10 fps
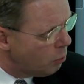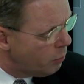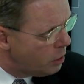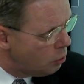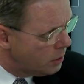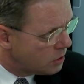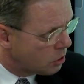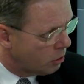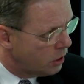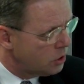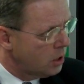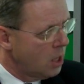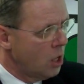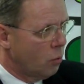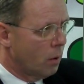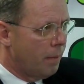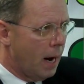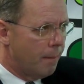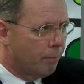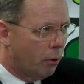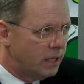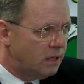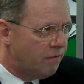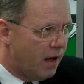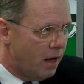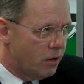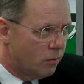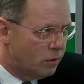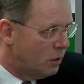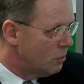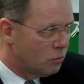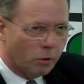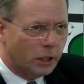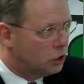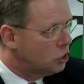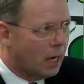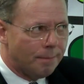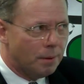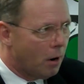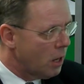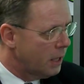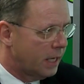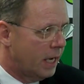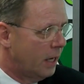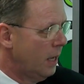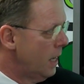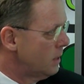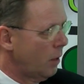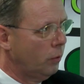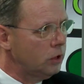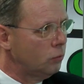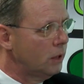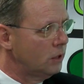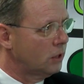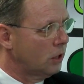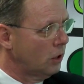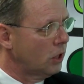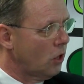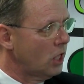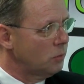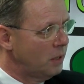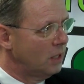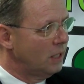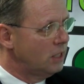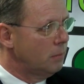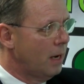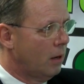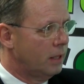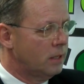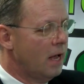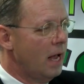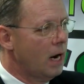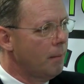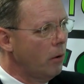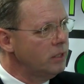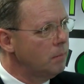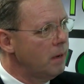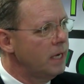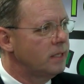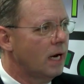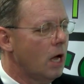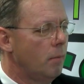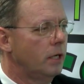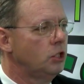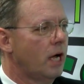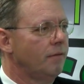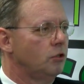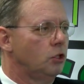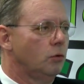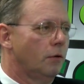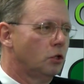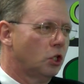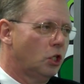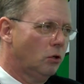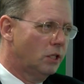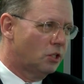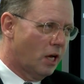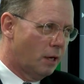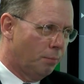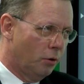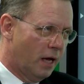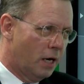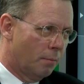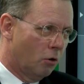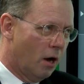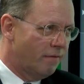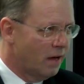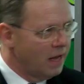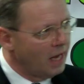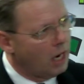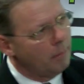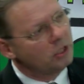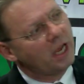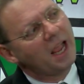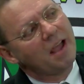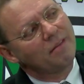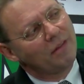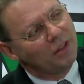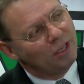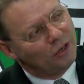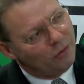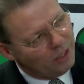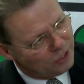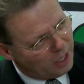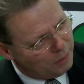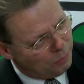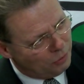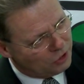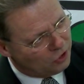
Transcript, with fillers: when we do this, Curtis. We're buying present value. We're going to shop the market again and say which one is the, going to cost me the least amount. Is and I'm always amazed at how much I have to do on the security side to pull that number off, and how much I have on the annuity side to pull this